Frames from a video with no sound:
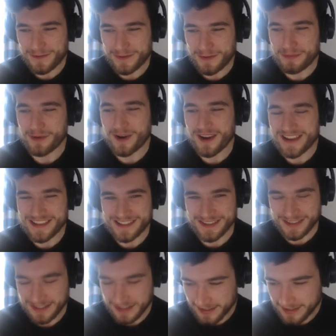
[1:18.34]
of
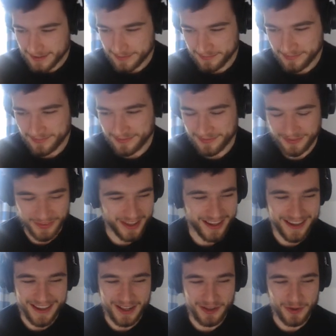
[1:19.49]
reprisal. Hmm.
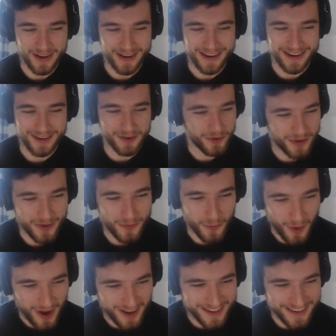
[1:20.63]
It, uh,
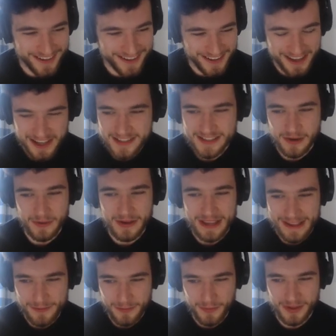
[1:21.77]
what? So
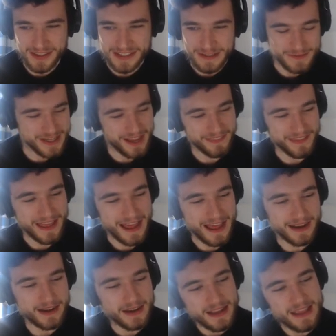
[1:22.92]
even once you've done that,
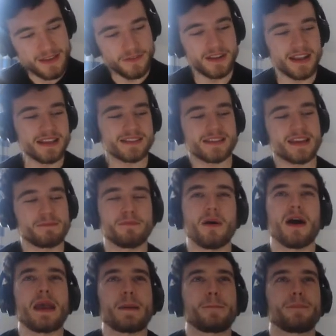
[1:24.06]
even, let's say,
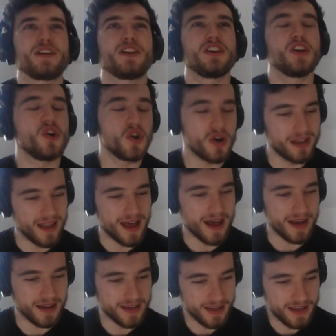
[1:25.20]
by pure
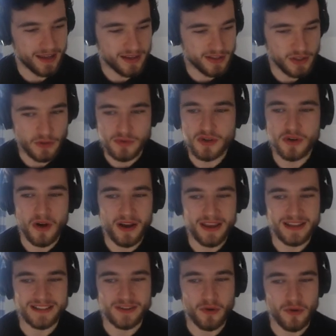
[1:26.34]
luck, you try
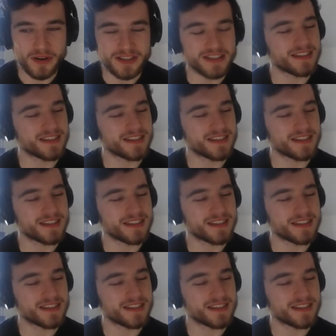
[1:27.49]
and talk to